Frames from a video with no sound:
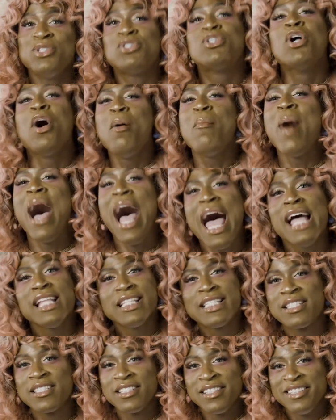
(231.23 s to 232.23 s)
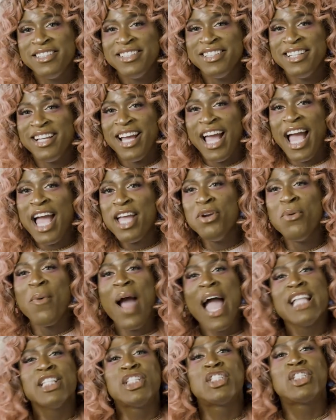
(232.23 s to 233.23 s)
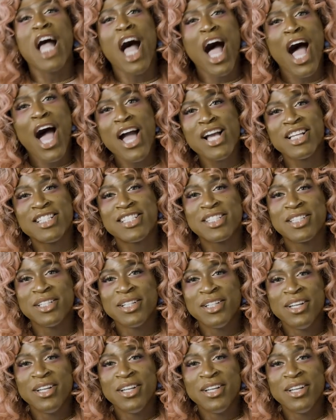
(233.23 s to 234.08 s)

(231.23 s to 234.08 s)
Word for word: Two months? And you writing songs?